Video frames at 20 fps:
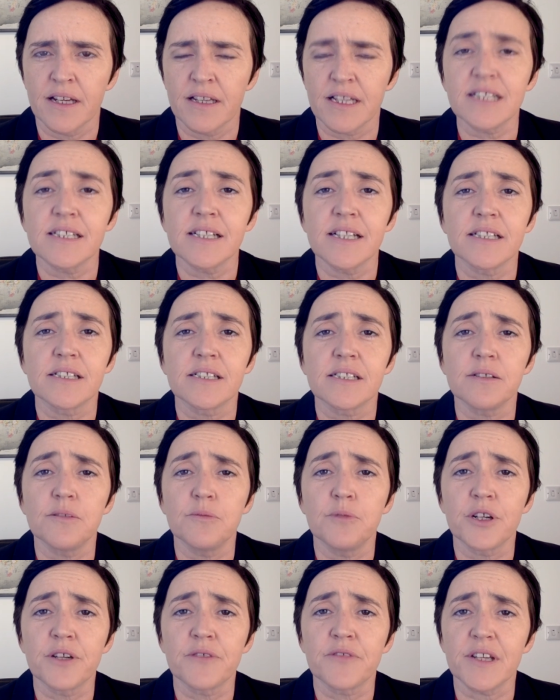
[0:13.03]
This is
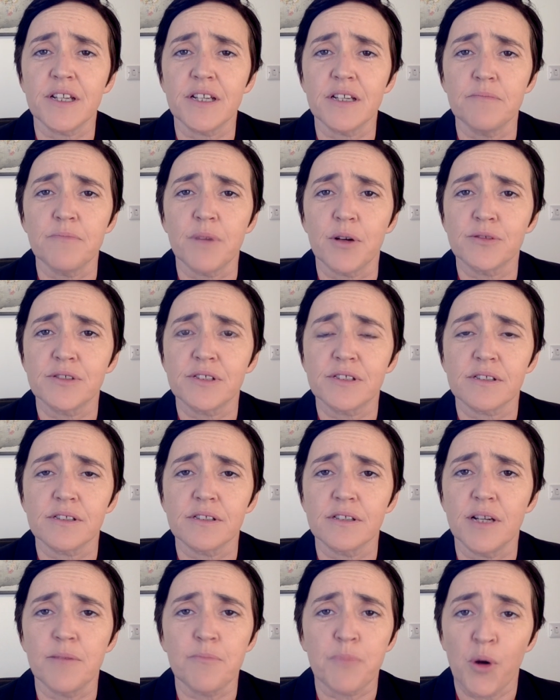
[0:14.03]
one of the most
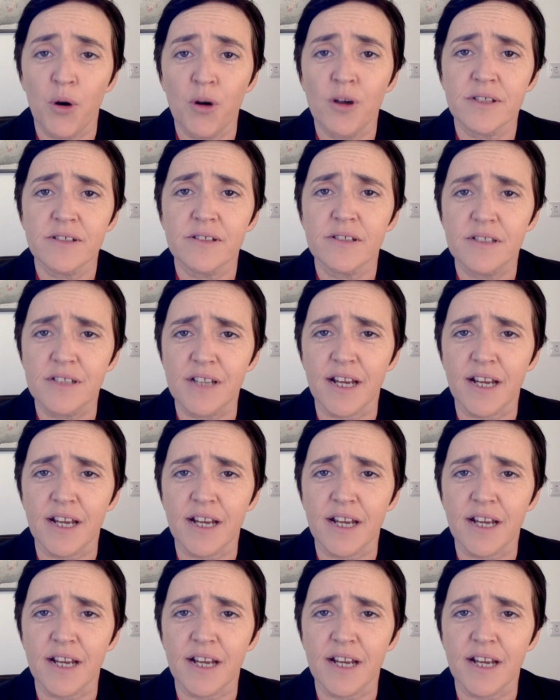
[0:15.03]
important